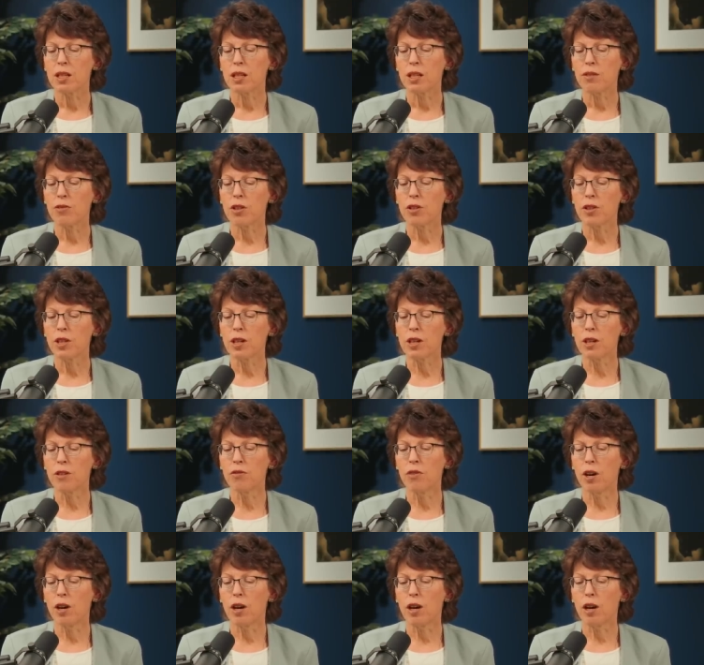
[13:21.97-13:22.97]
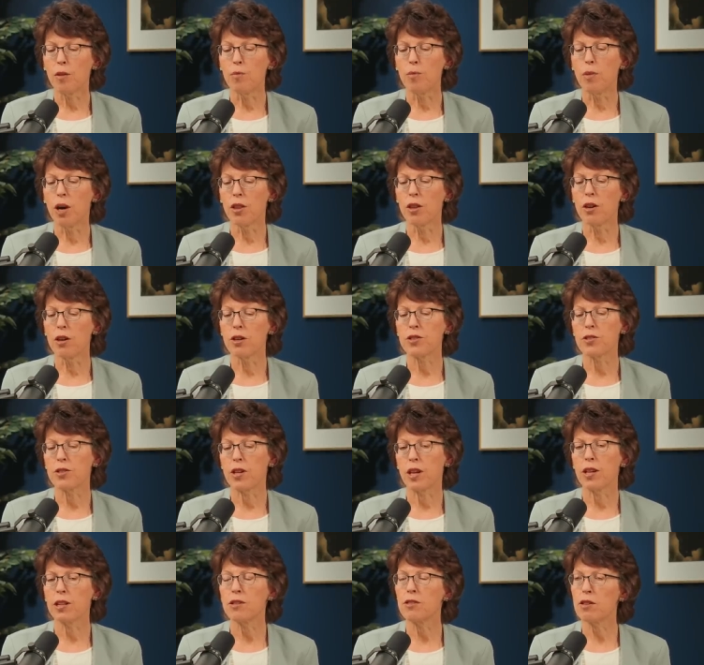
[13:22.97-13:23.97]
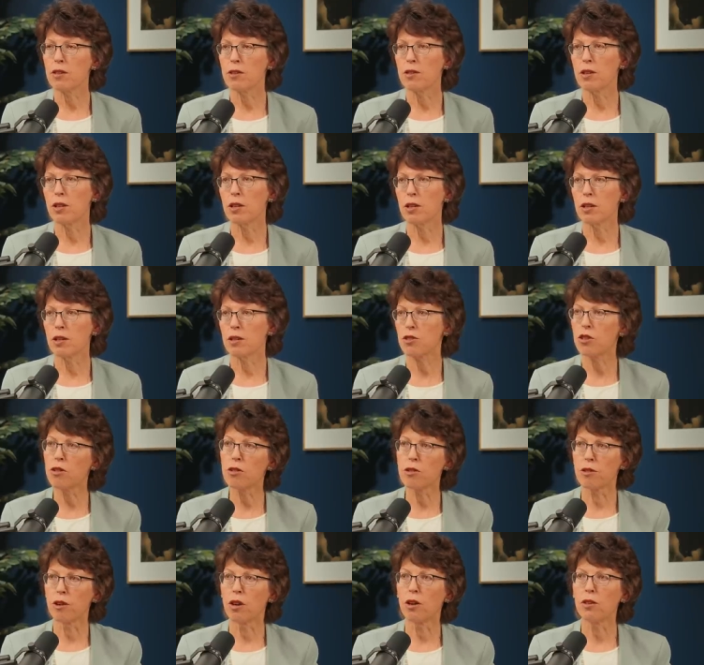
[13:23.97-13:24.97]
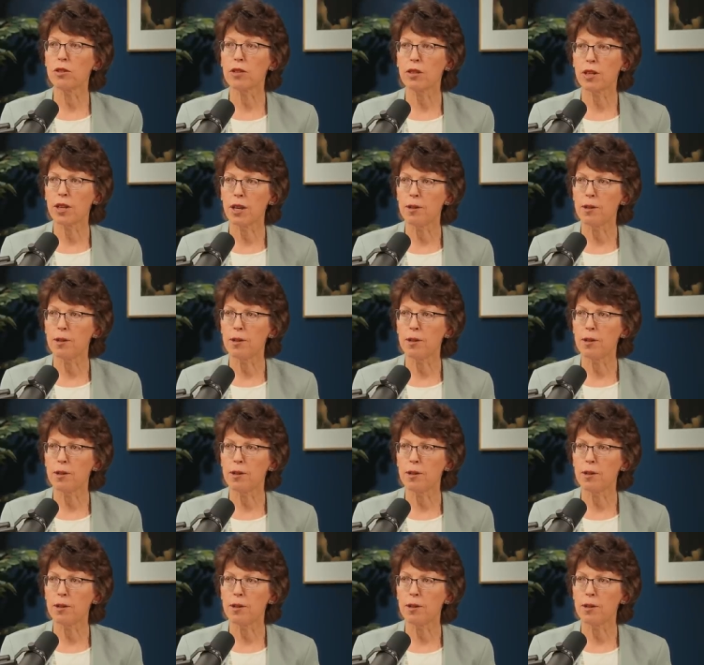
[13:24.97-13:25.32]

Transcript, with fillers: if you think of a, a, mother saying to her two year old,